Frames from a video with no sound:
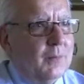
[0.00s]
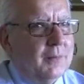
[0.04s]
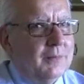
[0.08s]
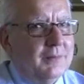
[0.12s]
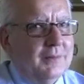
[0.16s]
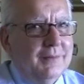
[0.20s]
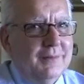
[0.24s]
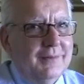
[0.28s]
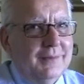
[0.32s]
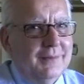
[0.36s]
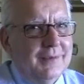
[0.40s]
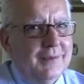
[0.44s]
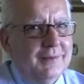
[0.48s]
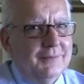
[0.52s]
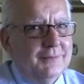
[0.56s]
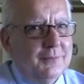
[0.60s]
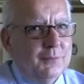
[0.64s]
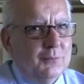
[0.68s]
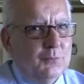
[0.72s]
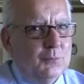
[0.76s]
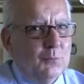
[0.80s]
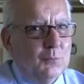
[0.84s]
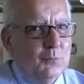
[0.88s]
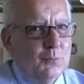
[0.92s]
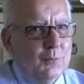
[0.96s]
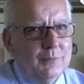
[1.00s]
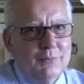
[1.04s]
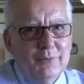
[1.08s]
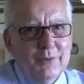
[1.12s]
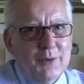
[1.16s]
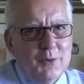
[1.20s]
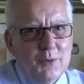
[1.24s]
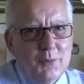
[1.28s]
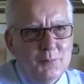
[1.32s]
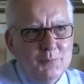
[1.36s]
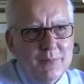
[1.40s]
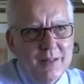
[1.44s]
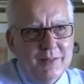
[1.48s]
were dedicated to
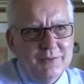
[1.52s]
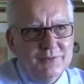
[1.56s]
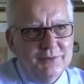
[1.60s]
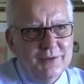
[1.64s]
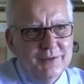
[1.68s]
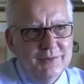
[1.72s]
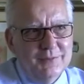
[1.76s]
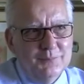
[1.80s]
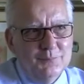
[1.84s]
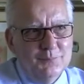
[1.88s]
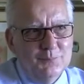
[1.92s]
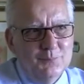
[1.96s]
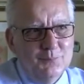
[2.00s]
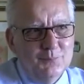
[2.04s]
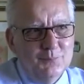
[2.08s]
internal medicine.